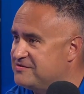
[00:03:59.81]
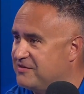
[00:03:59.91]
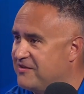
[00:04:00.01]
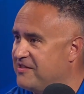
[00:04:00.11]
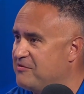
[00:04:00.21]

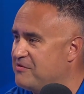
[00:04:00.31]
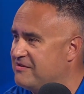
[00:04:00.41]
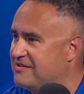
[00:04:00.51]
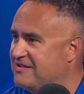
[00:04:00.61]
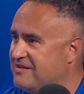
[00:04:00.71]
Yeah,
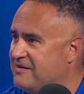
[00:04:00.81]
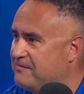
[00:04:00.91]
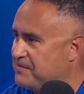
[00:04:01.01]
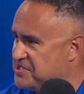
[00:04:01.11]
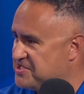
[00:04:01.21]
absolutely. I'm going to
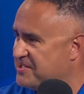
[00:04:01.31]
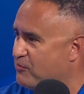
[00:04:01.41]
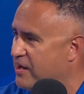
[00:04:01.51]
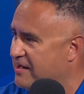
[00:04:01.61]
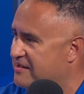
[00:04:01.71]
do that. But just
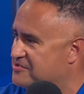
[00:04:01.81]
in white.